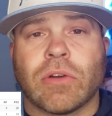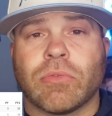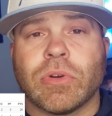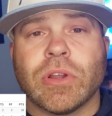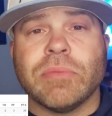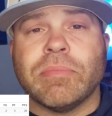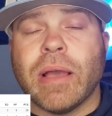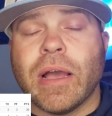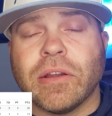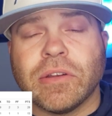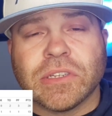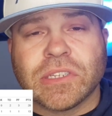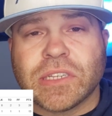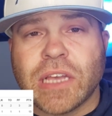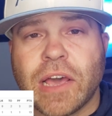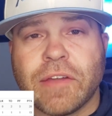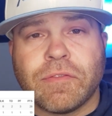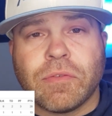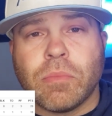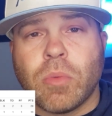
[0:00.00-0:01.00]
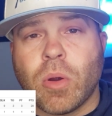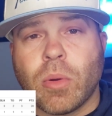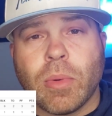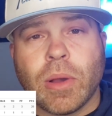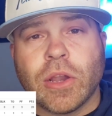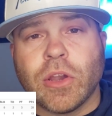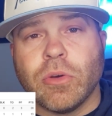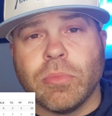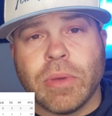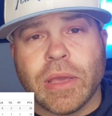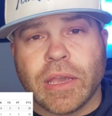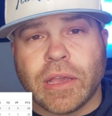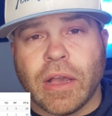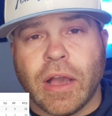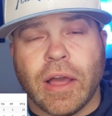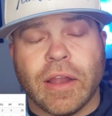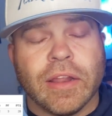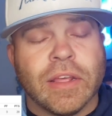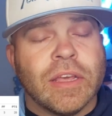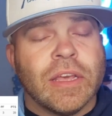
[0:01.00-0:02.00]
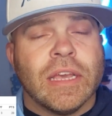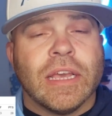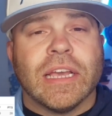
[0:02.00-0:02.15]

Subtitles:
a rebound aside from Armando Bacot.